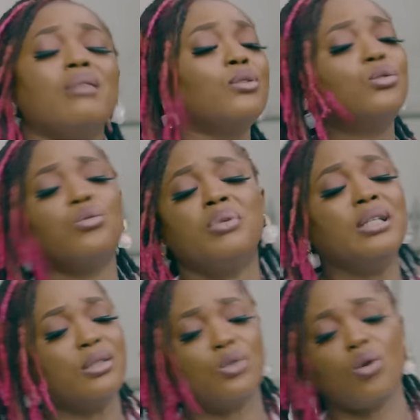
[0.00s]
Andrew,
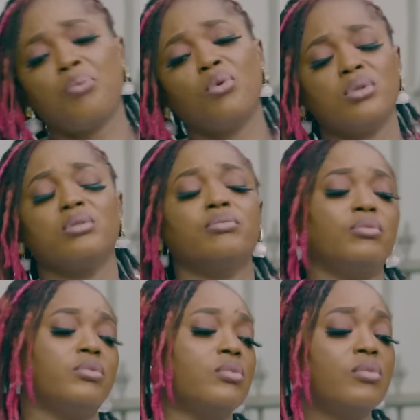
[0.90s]
please stop.
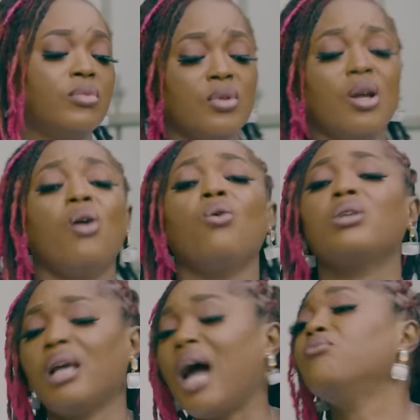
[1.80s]

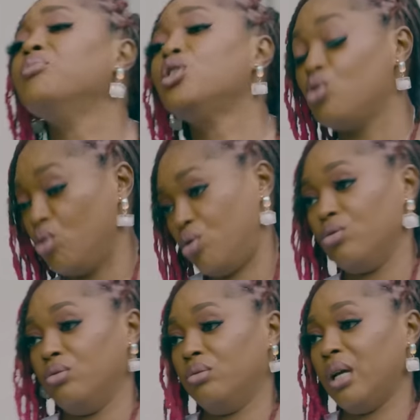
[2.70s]
Okay, I've missed you too.
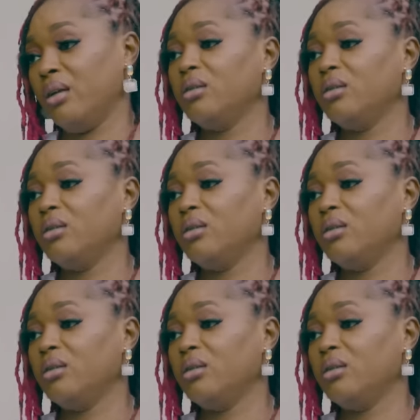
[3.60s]
Eh?